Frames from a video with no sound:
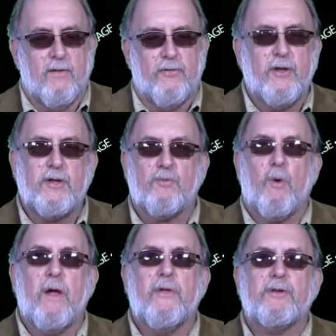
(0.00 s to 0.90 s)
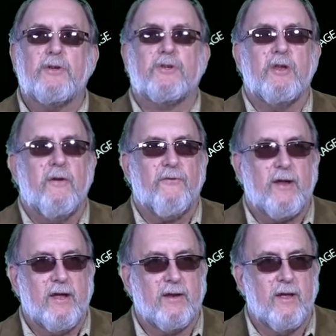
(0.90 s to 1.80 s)
This is why this is
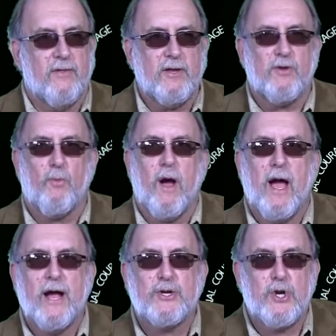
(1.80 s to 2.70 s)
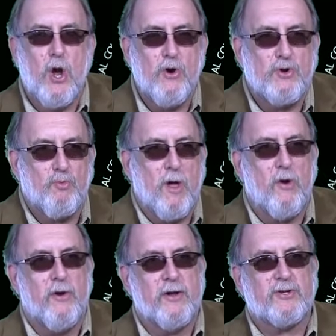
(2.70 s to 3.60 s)
significant. This is why I chose to run
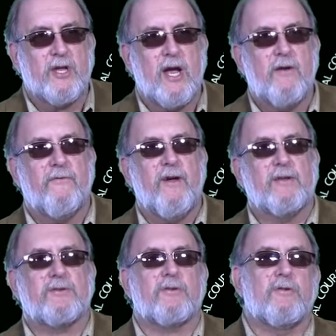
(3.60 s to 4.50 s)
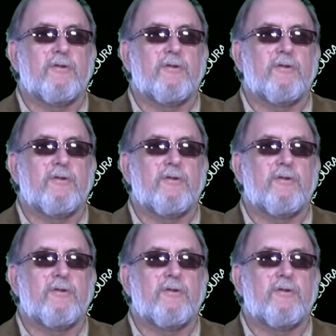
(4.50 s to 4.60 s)
on this side of the fence.